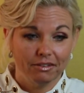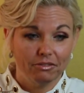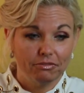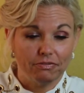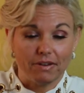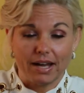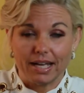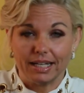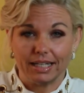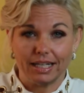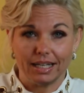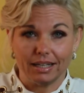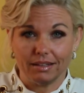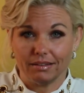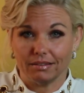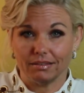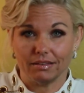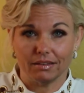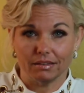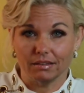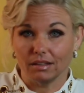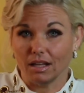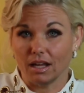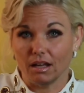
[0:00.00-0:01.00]
finding
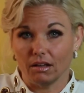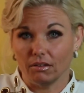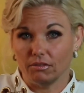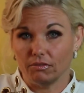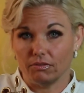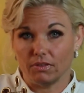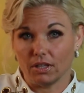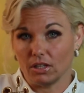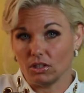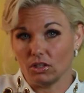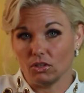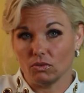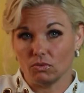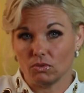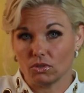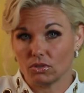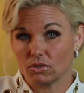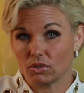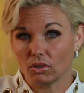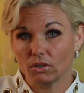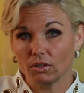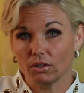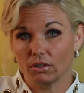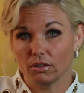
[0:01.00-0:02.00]
the love that you
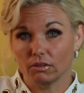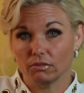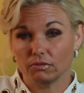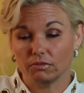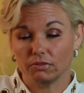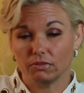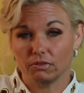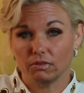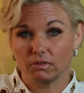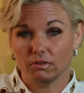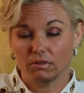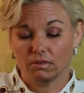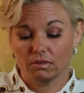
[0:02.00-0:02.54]
deserve.